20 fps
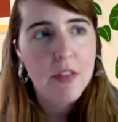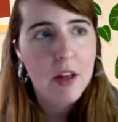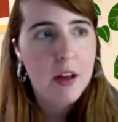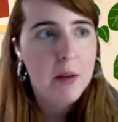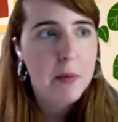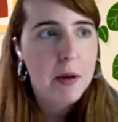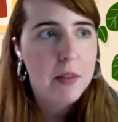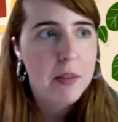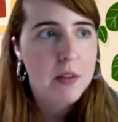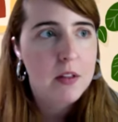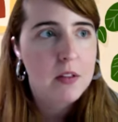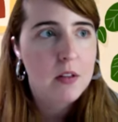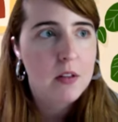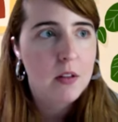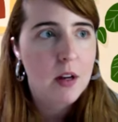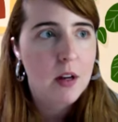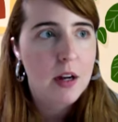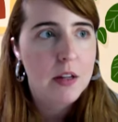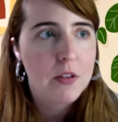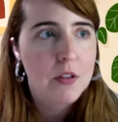about this a
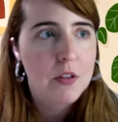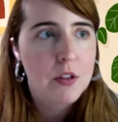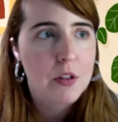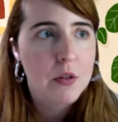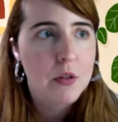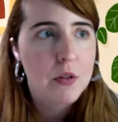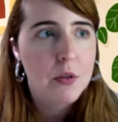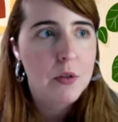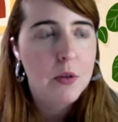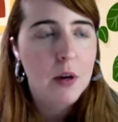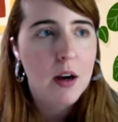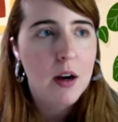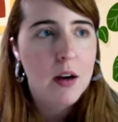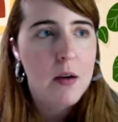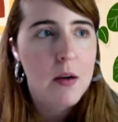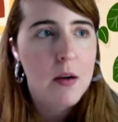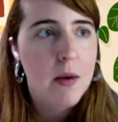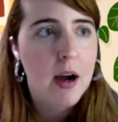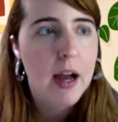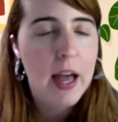lot too.
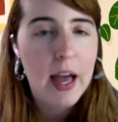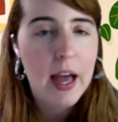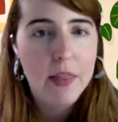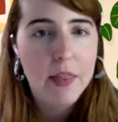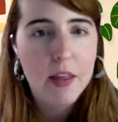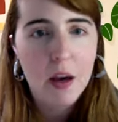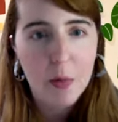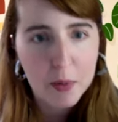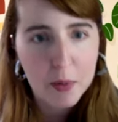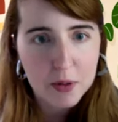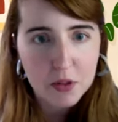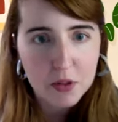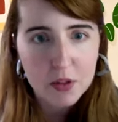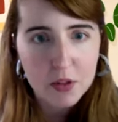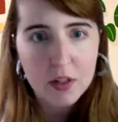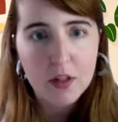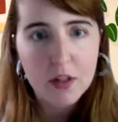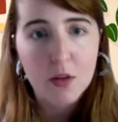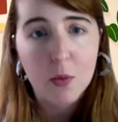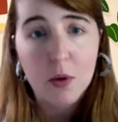Um, I had the
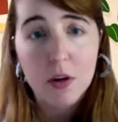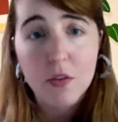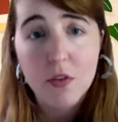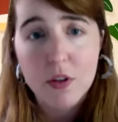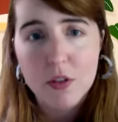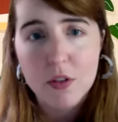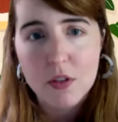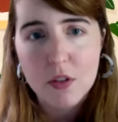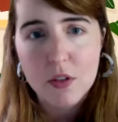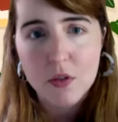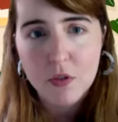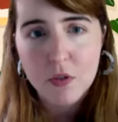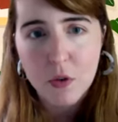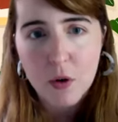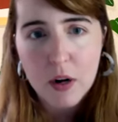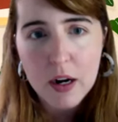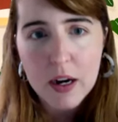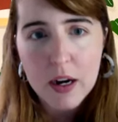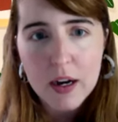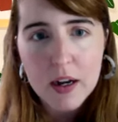opportunity to work for
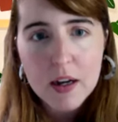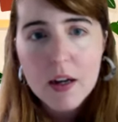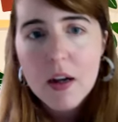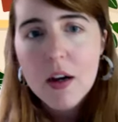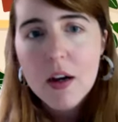Sephora